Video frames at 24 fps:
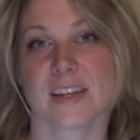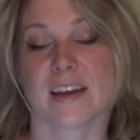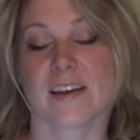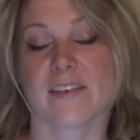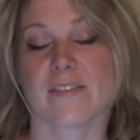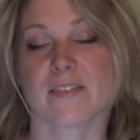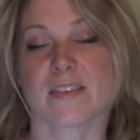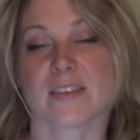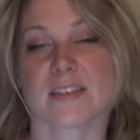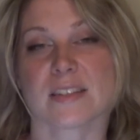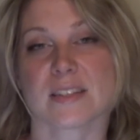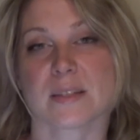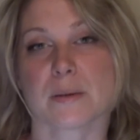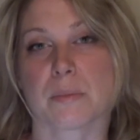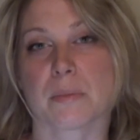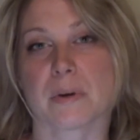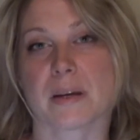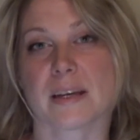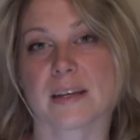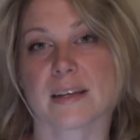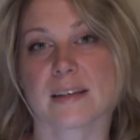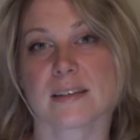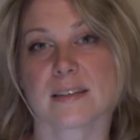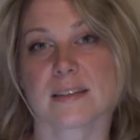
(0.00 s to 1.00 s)
having
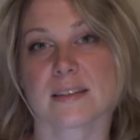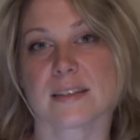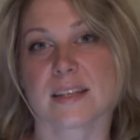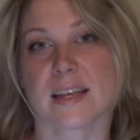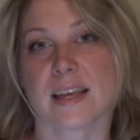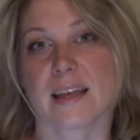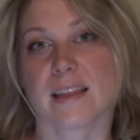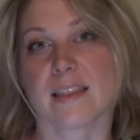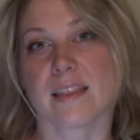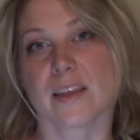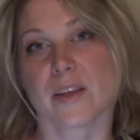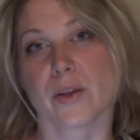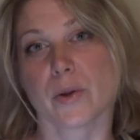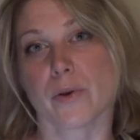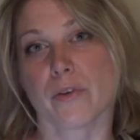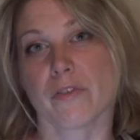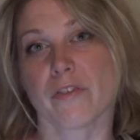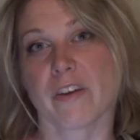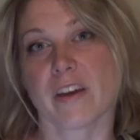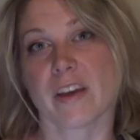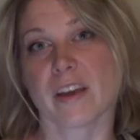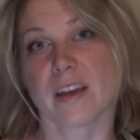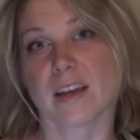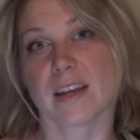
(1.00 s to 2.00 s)
somebody say that you're
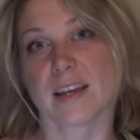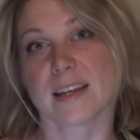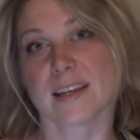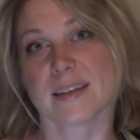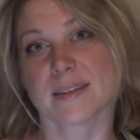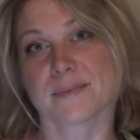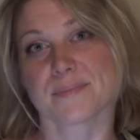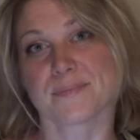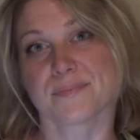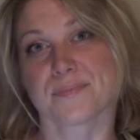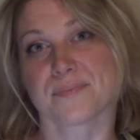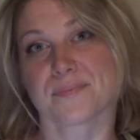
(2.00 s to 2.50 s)
faking it.